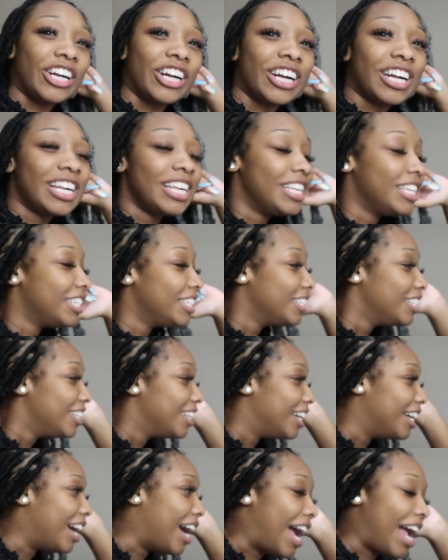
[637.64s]
is clogged up.
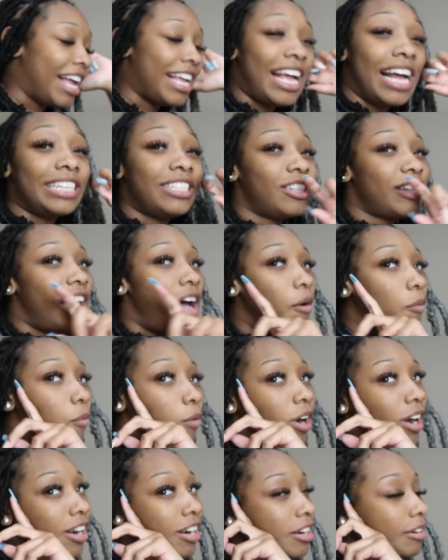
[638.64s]
But yeah, I still got
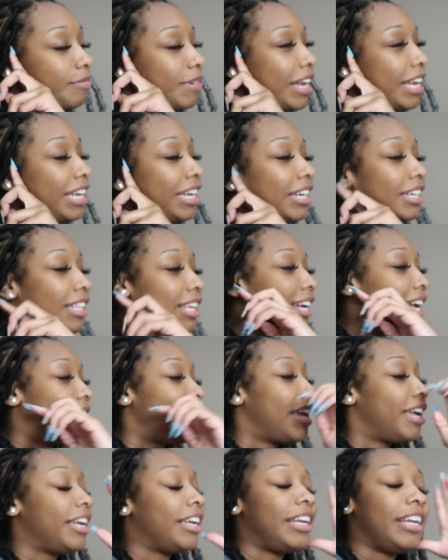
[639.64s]
water in my ear. Like
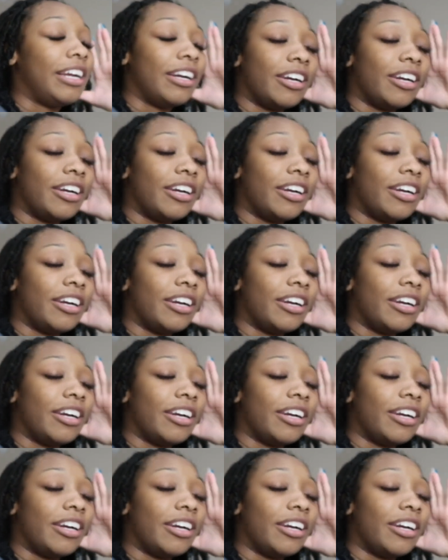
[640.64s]
I can't.